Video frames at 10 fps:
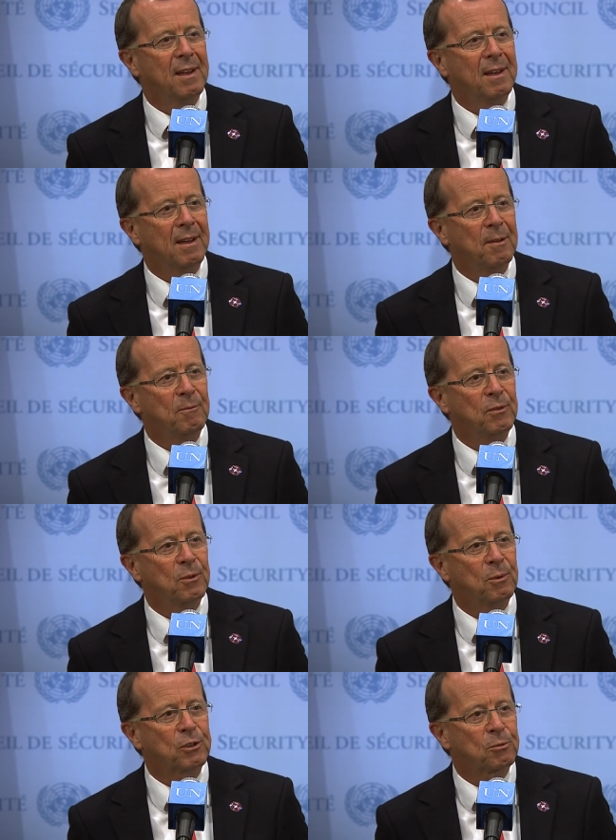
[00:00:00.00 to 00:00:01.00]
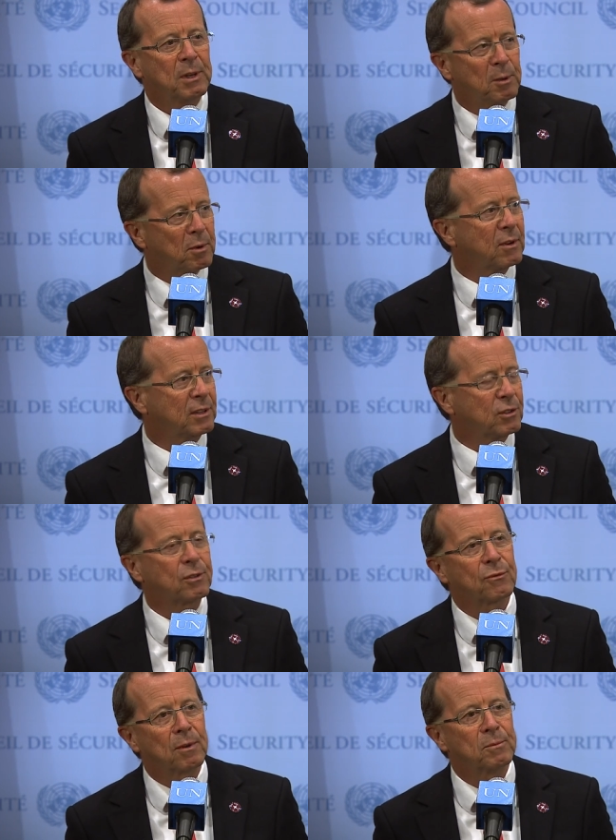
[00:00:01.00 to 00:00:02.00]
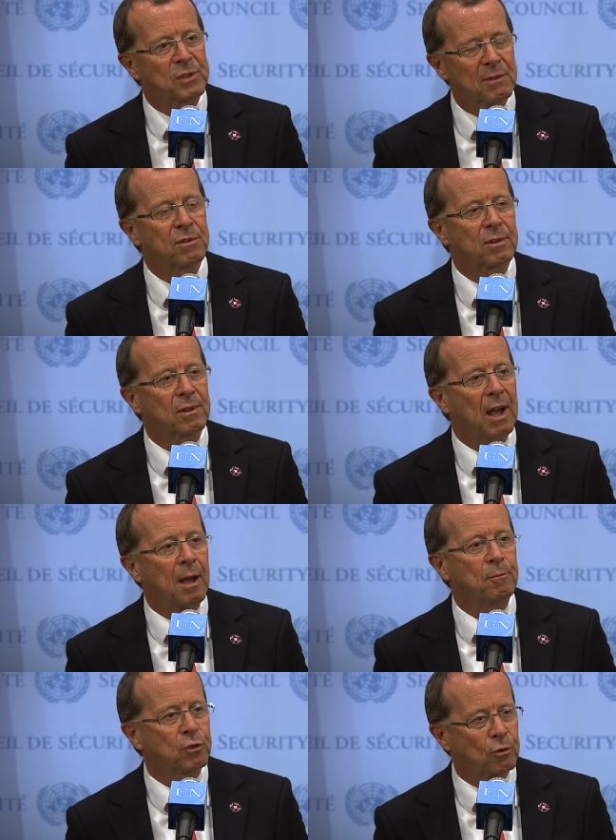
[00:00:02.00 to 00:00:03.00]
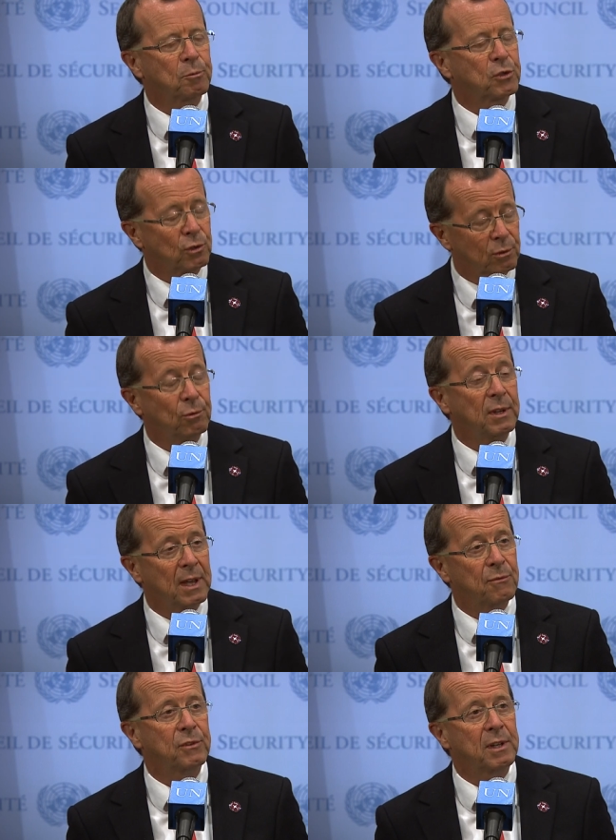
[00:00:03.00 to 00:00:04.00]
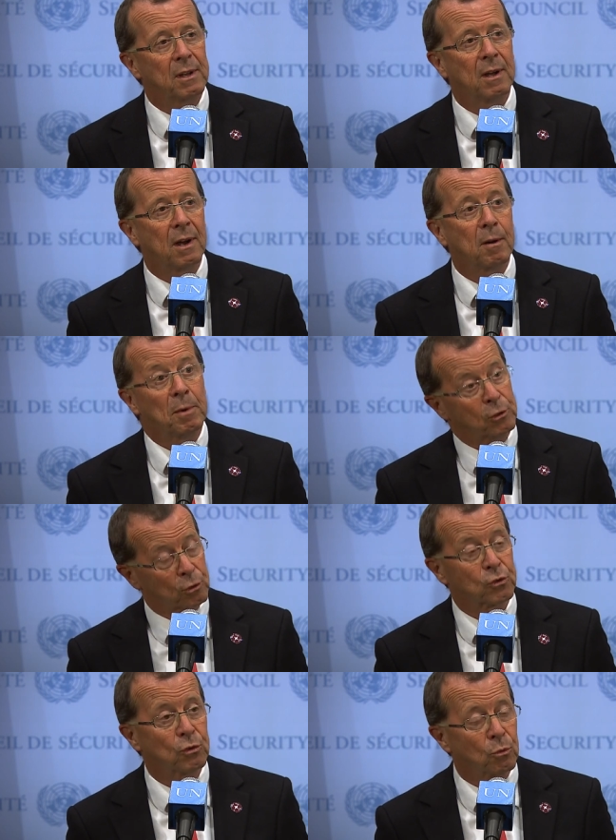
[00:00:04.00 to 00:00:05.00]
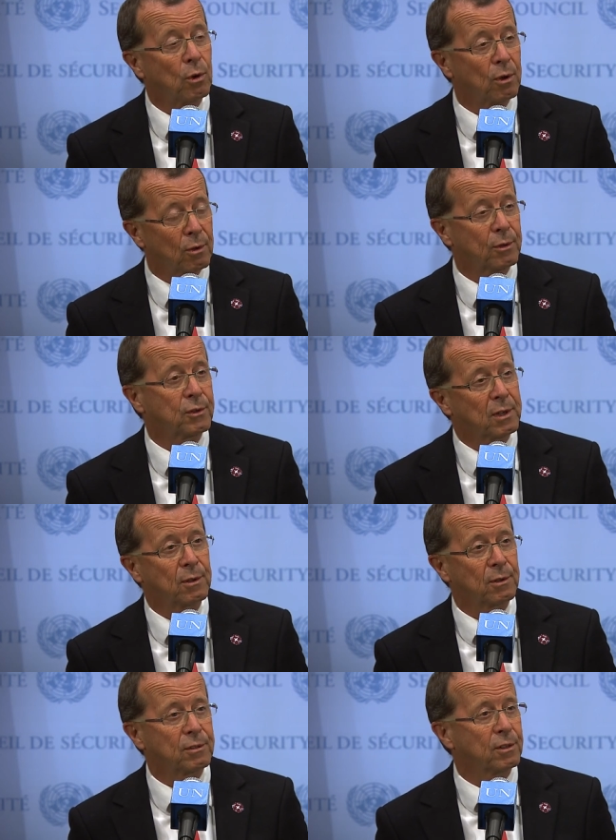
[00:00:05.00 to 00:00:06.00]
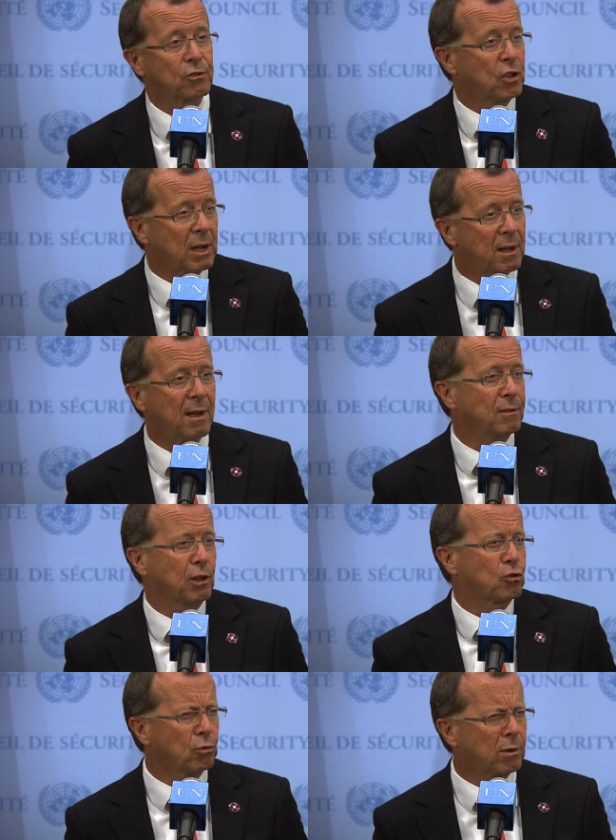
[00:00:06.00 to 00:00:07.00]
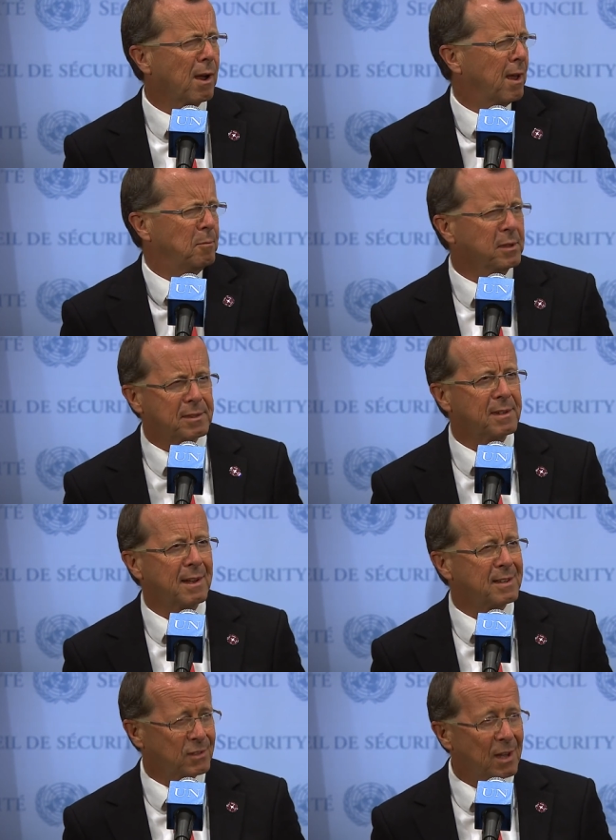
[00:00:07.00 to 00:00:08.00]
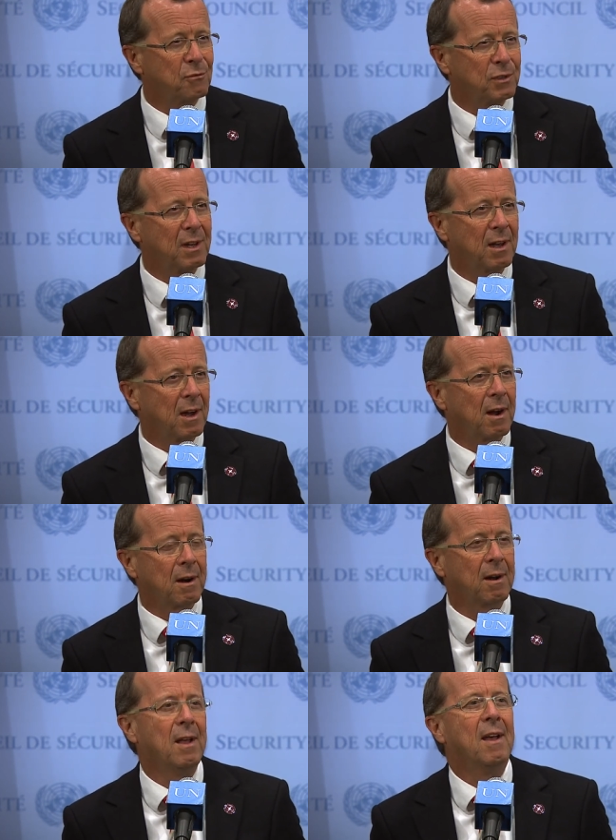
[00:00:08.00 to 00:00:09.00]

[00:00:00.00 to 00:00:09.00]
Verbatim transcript: um, which we liberated from several armed groups, including FDLR, but also Warlord, called uh, Chekan, Yatura, APCLS, FDLR,